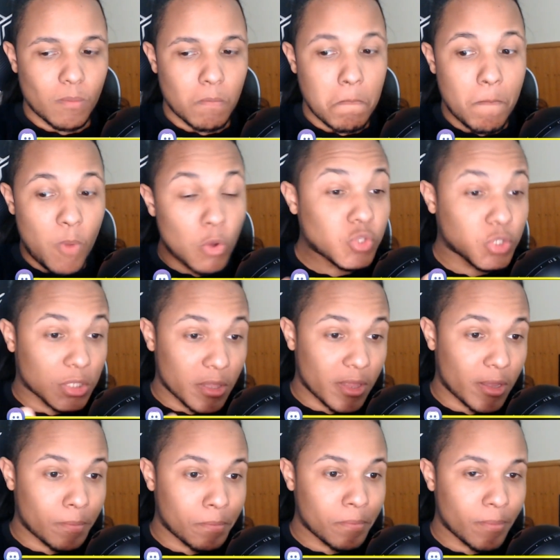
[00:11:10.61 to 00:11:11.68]
most of
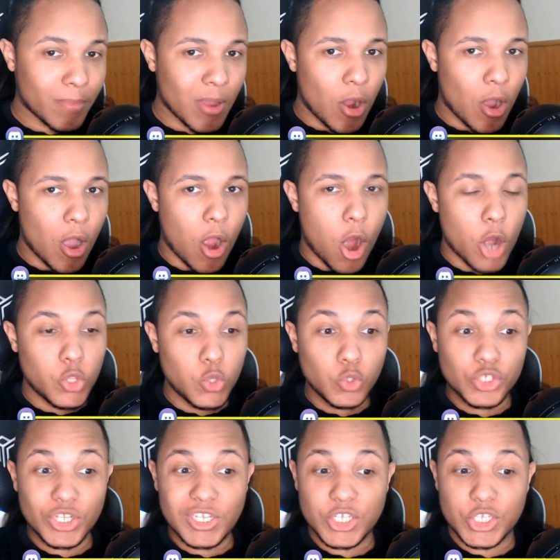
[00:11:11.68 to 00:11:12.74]
them are
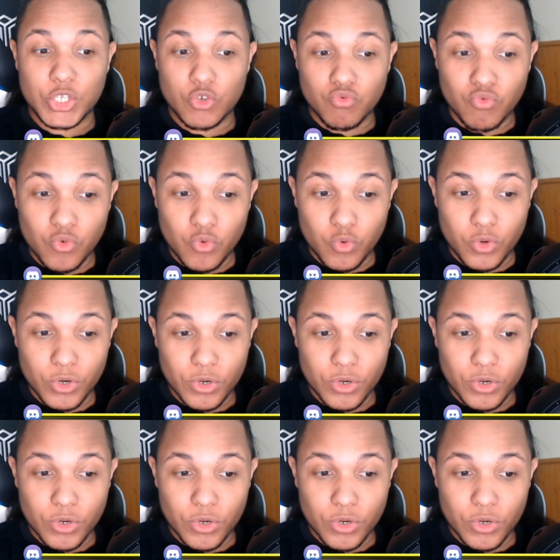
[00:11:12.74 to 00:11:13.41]
usually screwed.